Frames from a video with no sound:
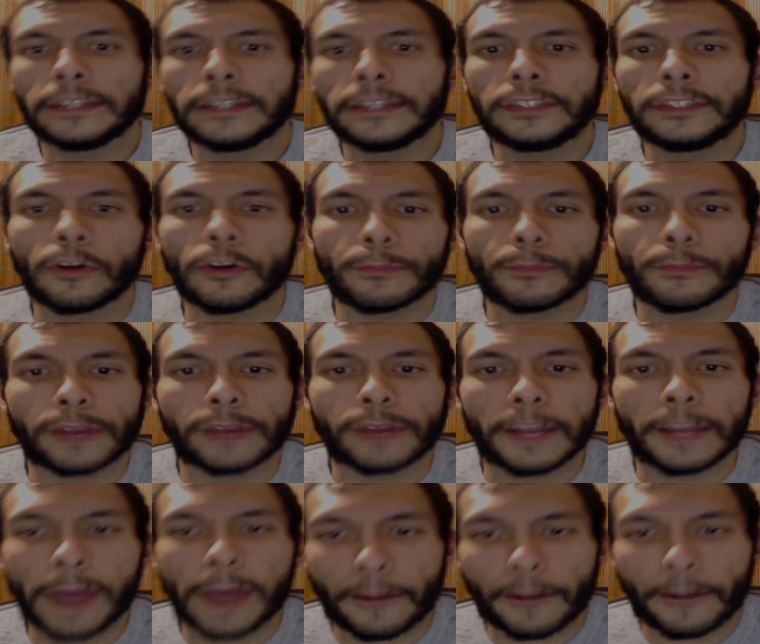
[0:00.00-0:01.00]
don't bring
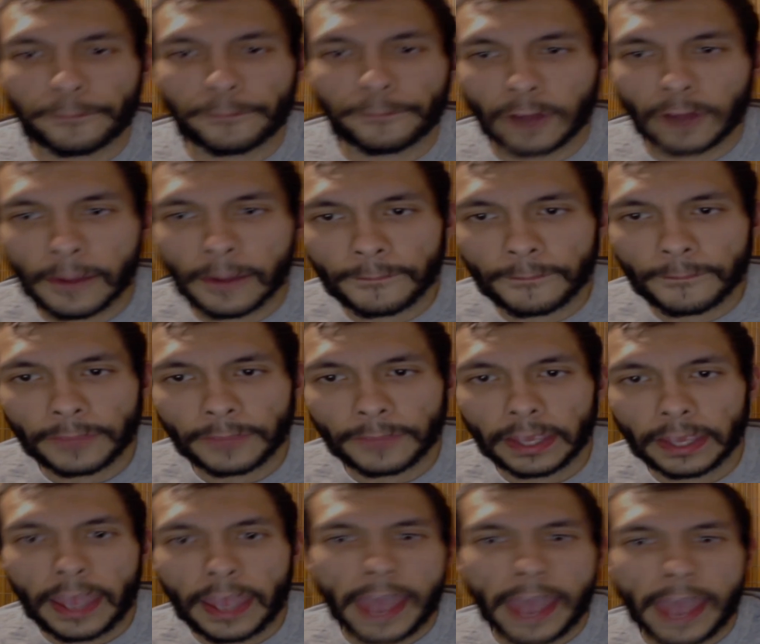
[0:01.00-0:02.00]
about from
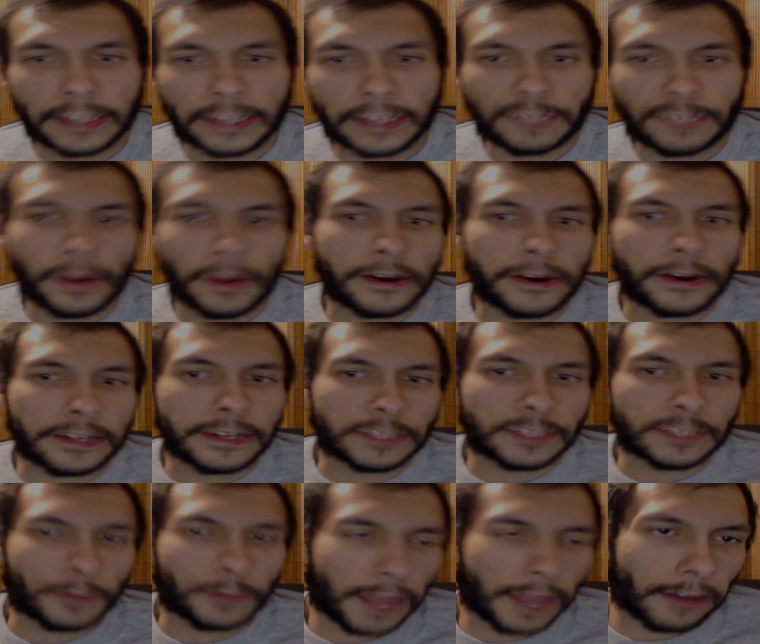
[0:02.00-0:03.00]

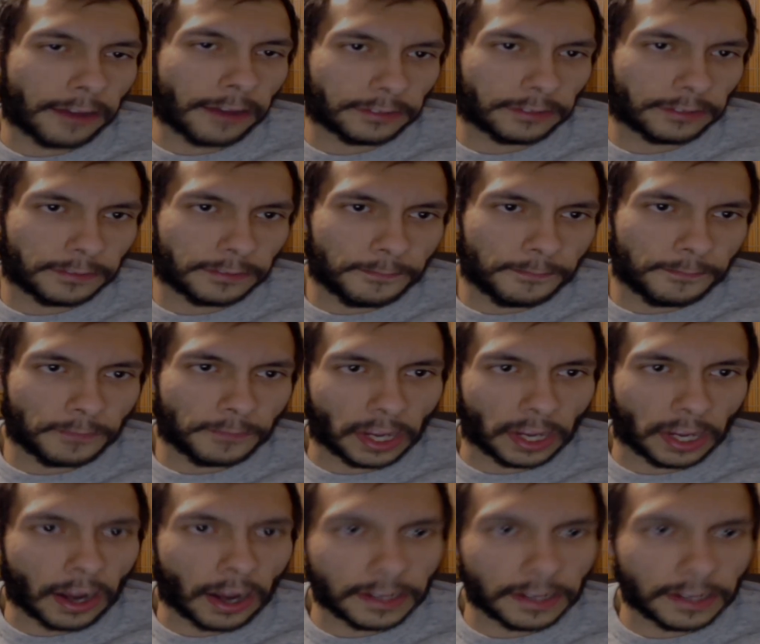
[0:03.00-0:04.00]
experience without a
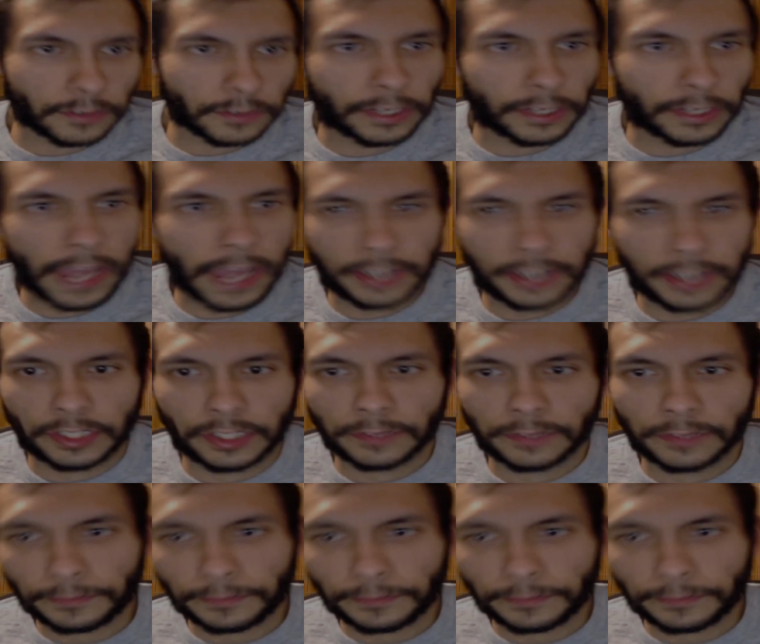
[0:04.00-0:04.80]
causal connection.